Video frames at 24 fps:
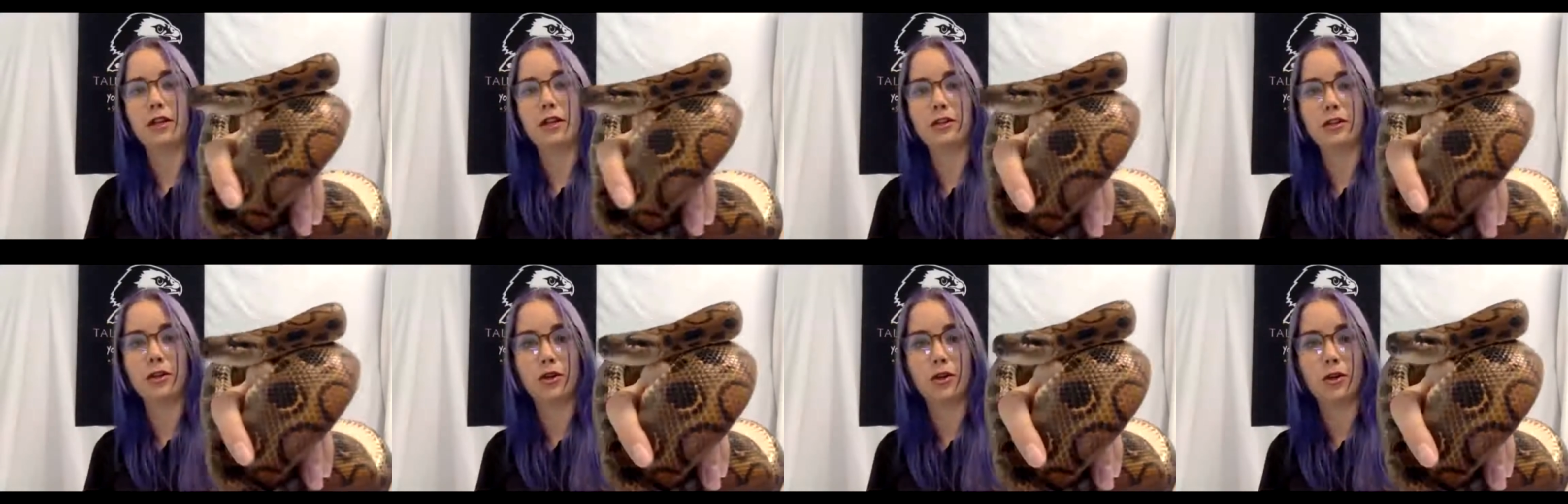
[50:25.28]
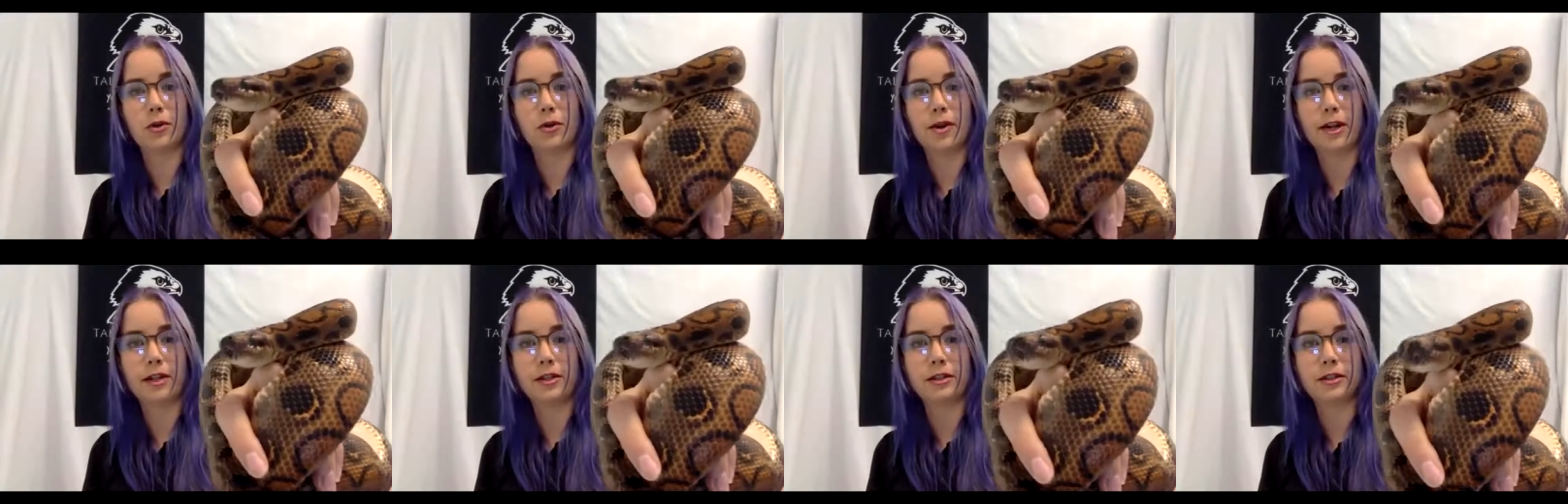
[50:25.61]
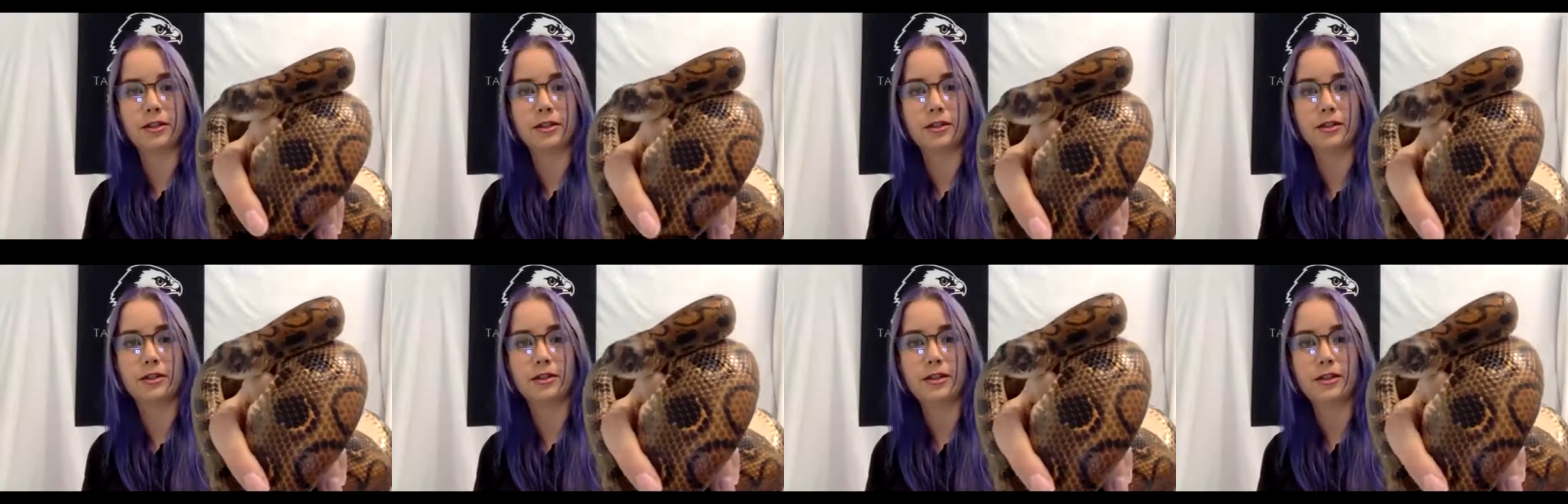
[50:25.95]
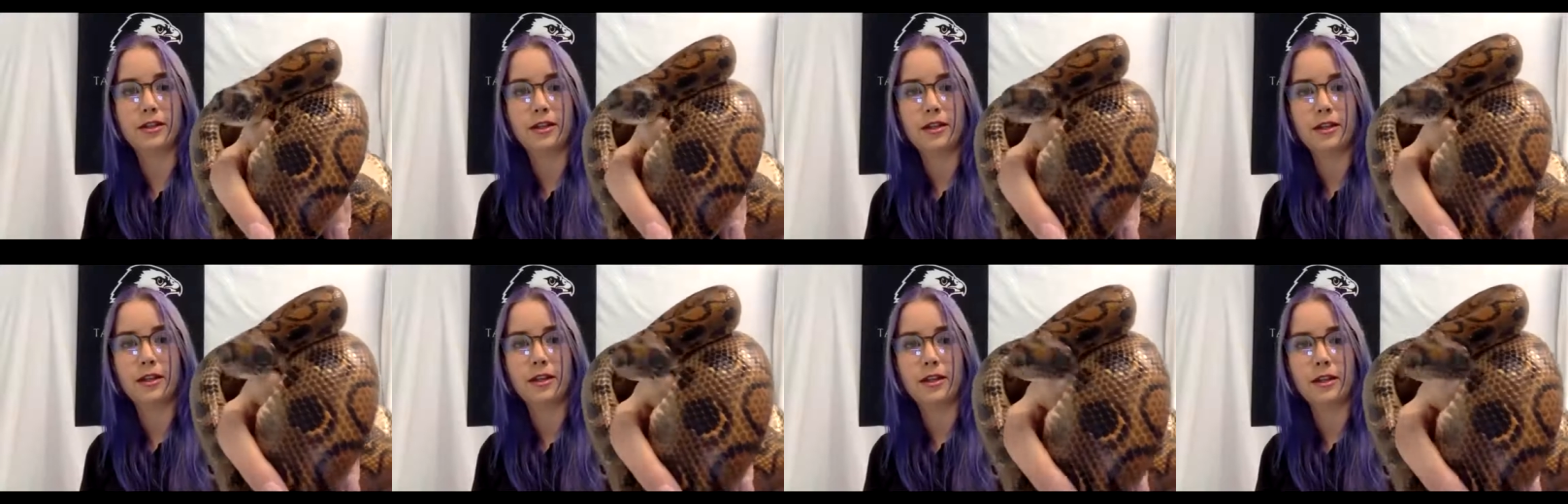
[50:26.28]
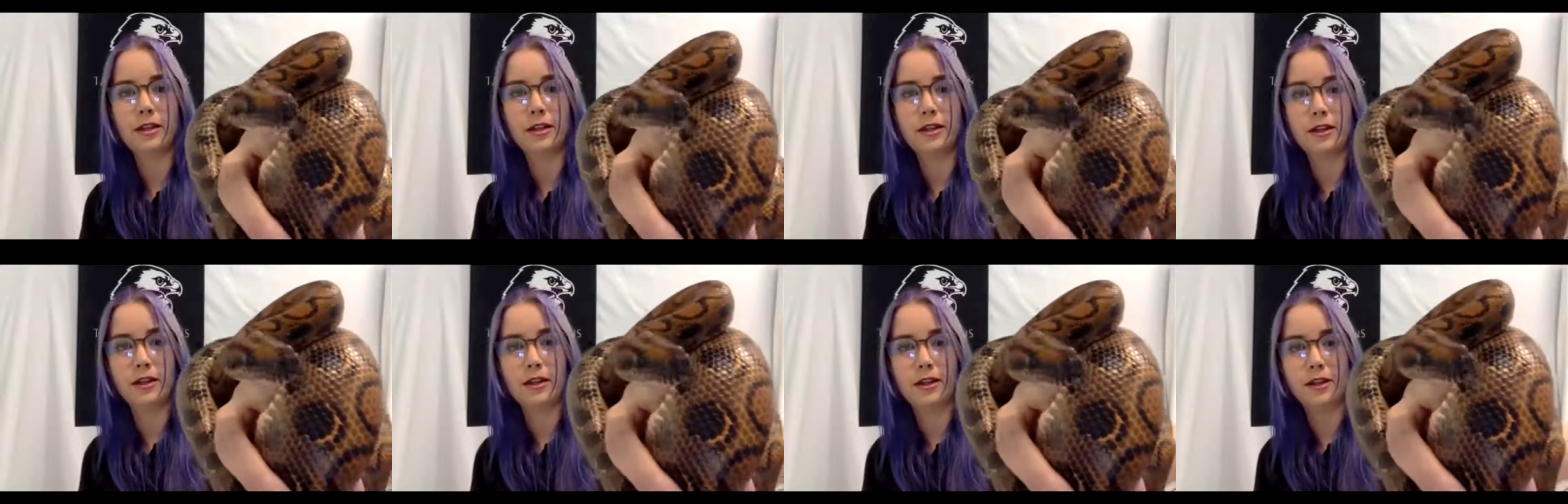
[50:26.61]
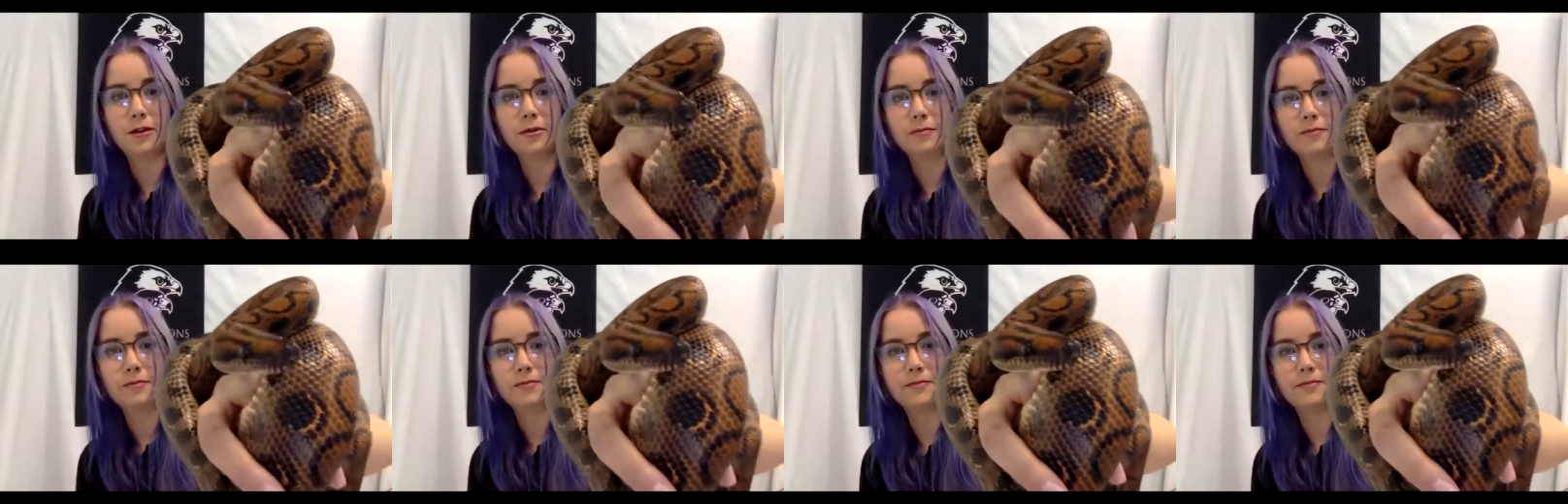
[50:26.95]
know at the correct
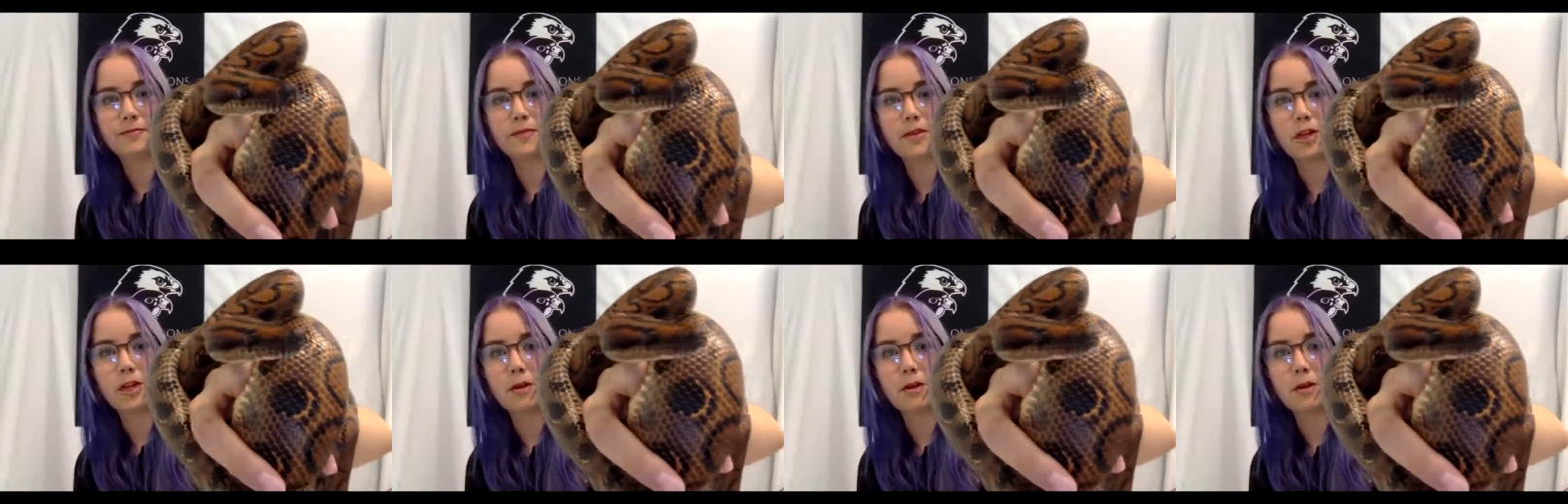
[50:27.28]
um,